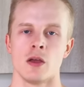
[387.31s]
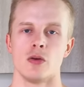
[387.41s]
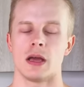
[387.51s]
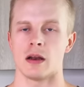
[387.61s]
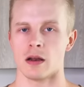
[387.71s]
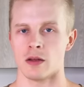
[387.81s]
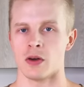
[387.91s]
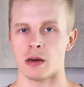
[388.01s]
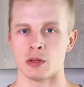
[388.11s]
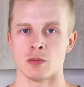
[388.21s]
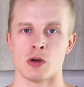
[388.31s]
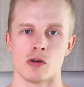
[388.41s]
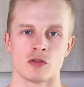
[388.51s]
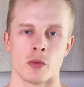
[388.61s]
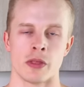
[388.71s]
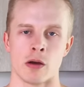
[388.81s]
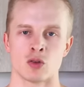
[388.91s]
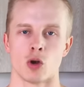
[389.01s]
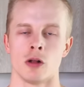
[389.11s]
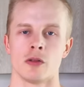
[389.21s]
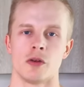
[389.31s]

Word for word: you get a lot of vitamins and minerals from there as well.